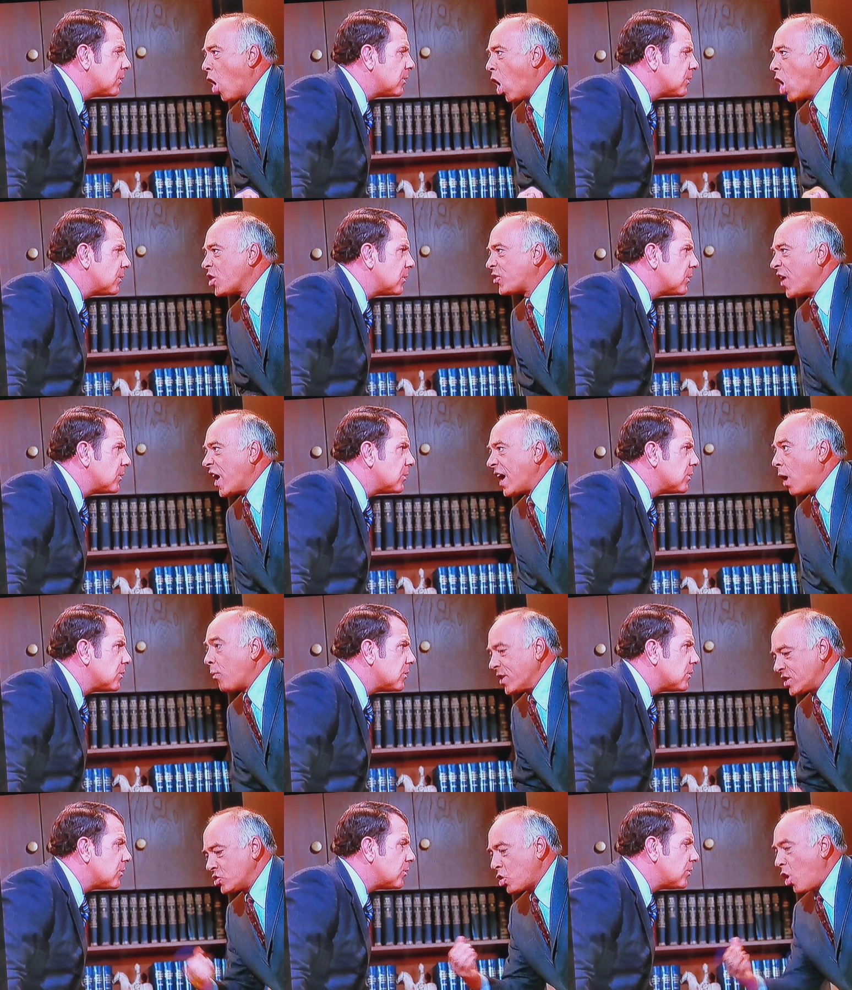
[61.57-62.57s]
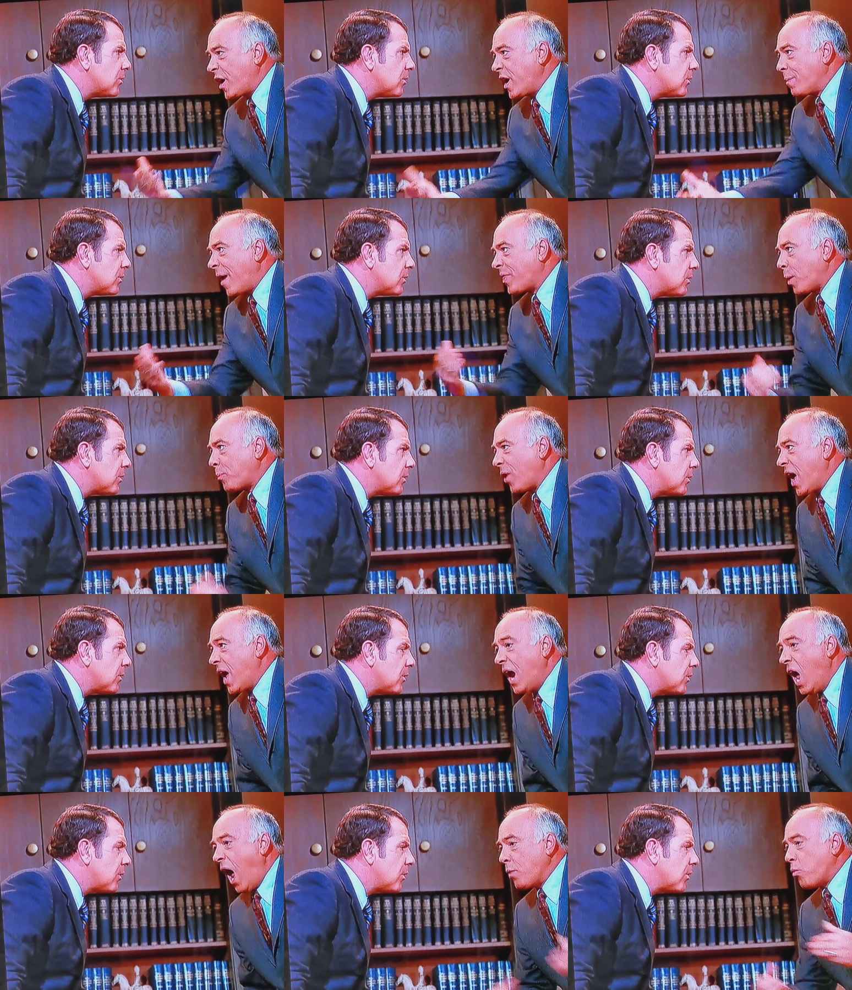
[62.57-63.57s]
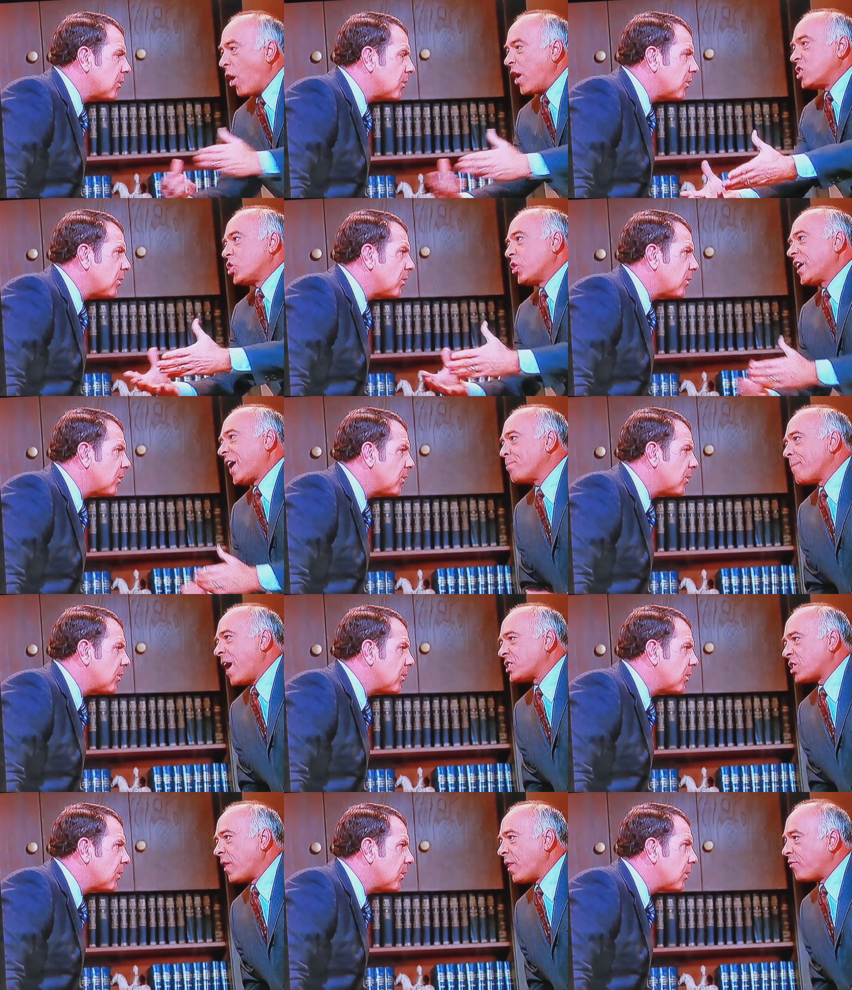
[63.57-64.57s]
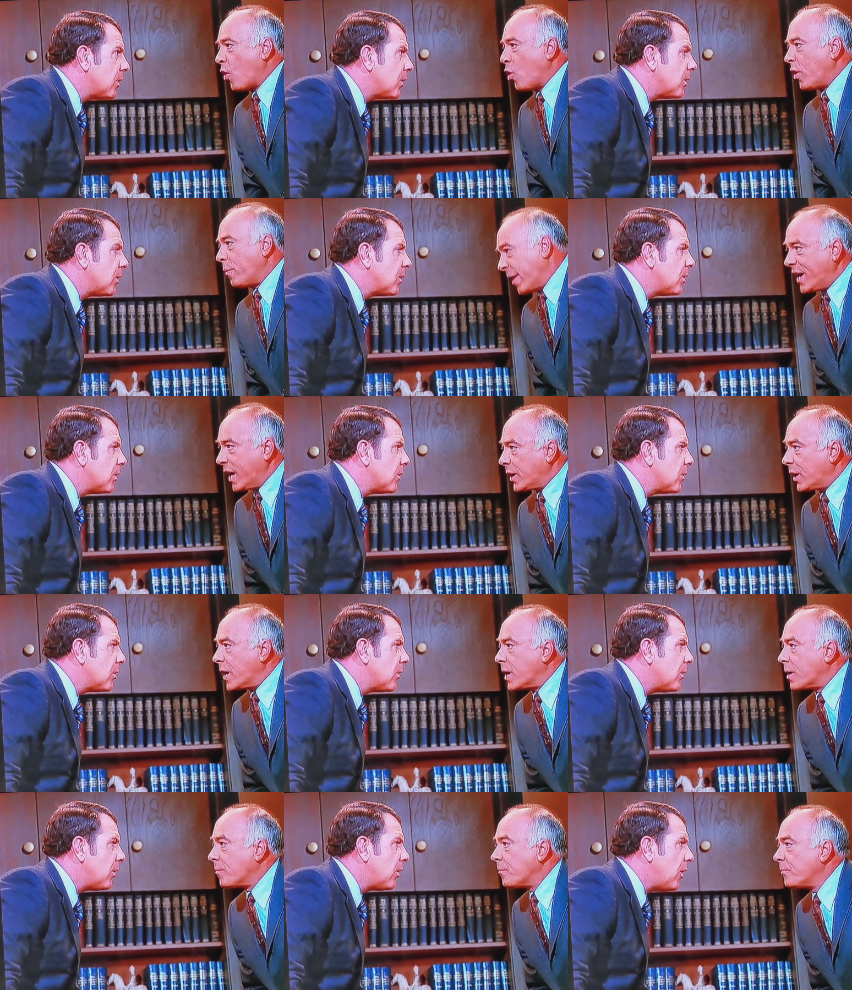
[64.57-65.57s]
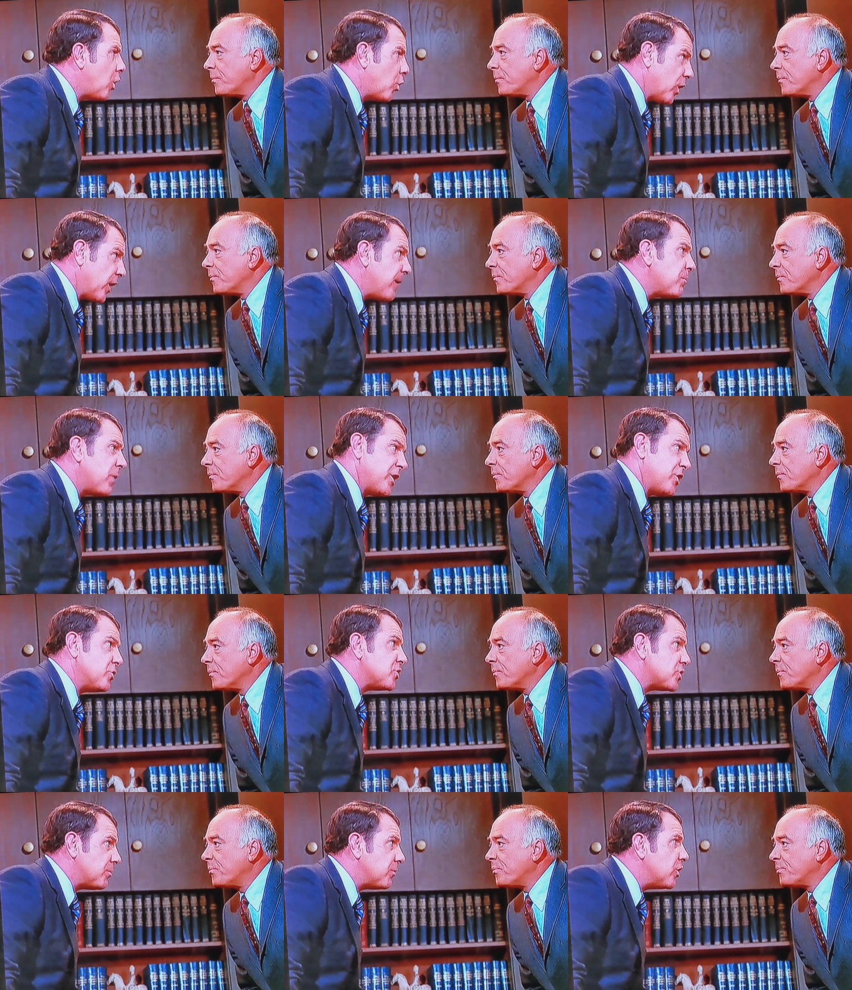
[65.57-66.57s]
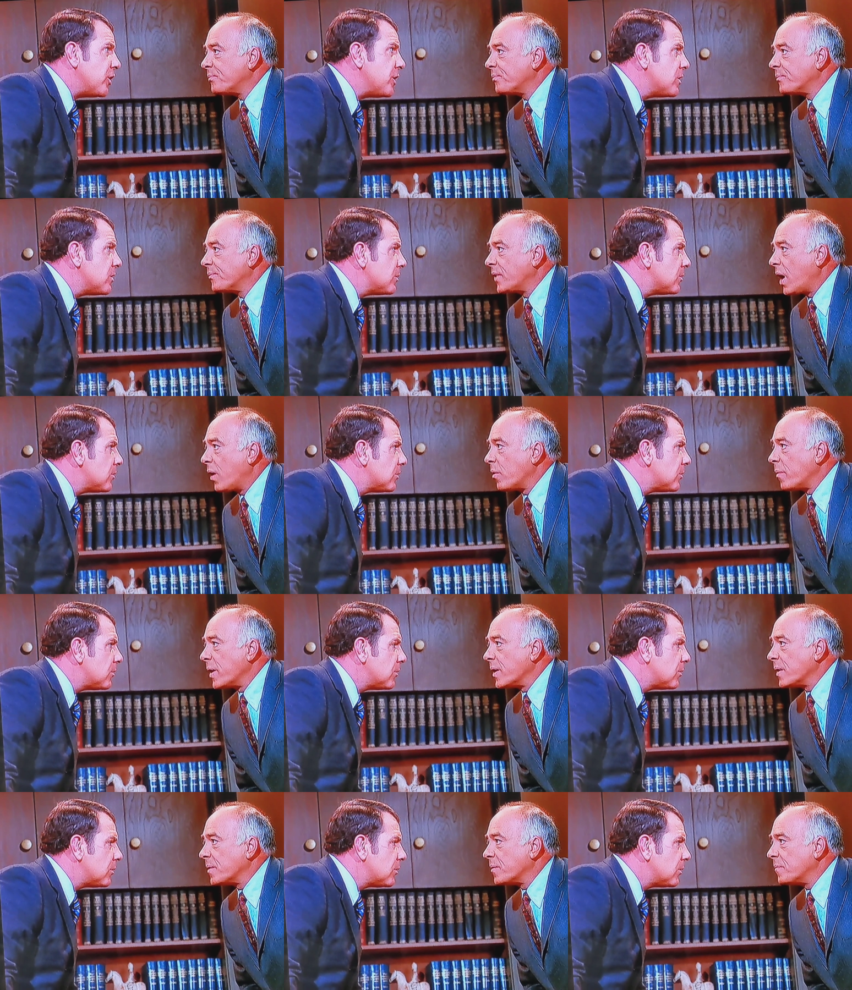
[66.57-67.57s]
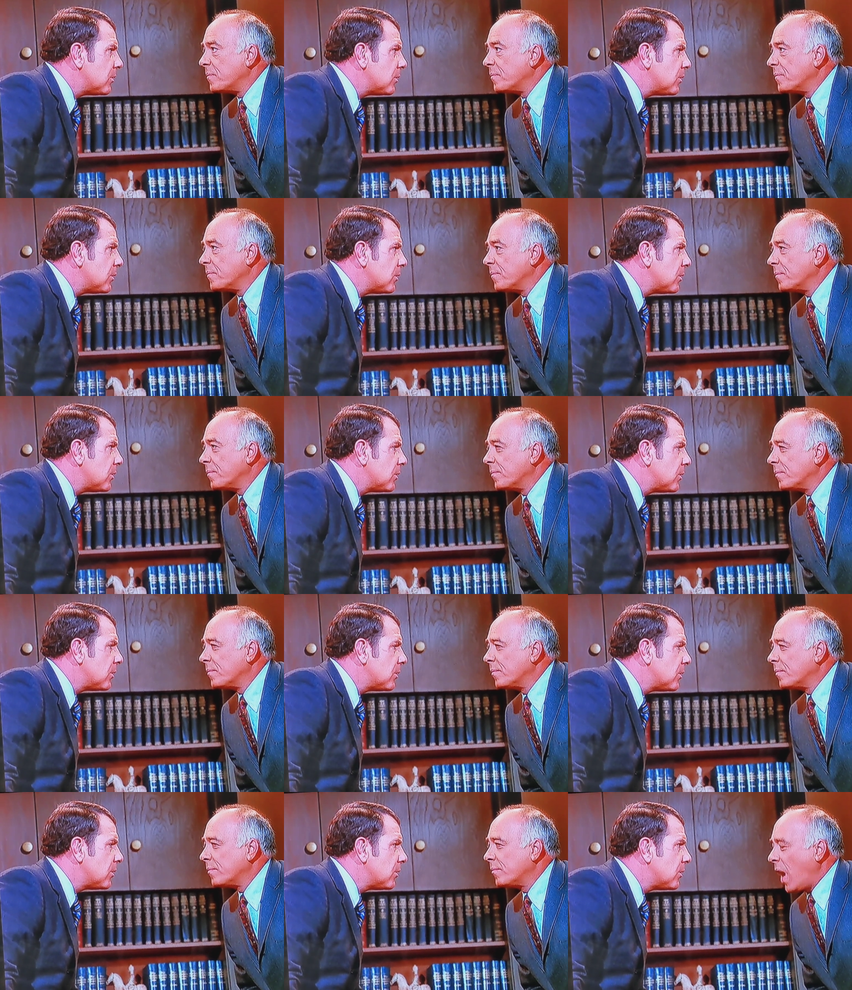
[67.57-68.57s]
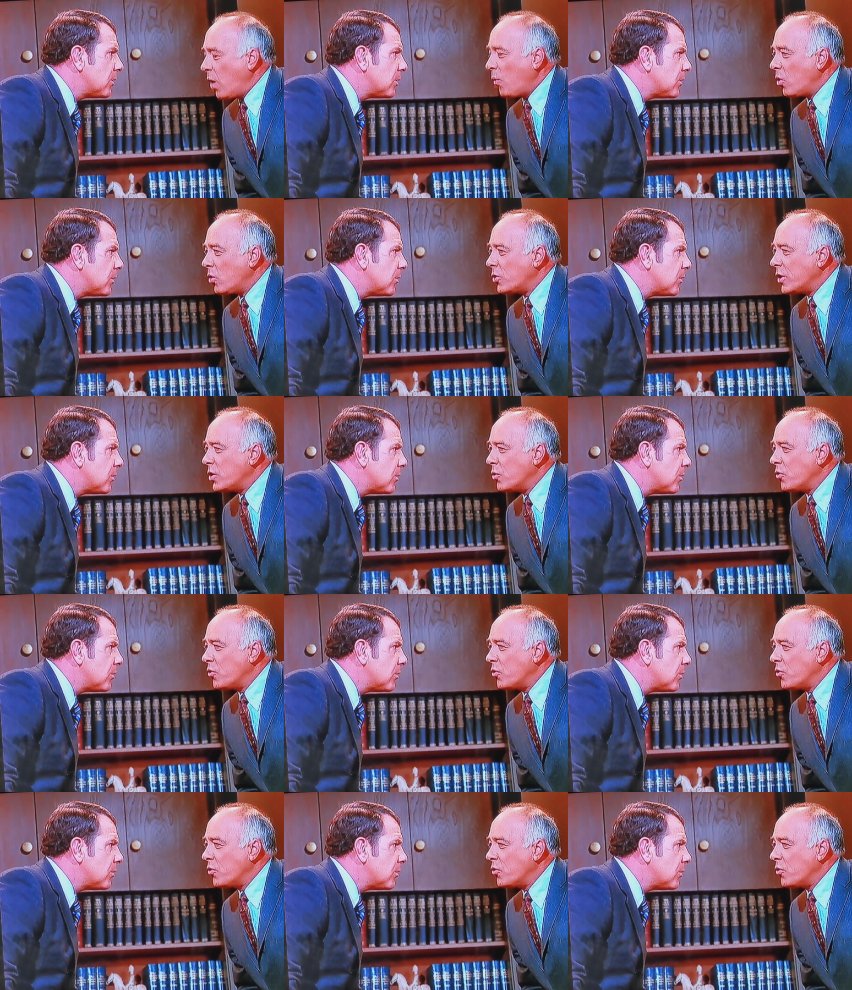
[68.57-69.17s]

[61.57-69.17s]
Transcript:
Speaker 1: wrong thing. I wasn't talking about the plant. I wanted you to get Max on the phone immediately. Oh, well, that might do some good. Larabee, how old do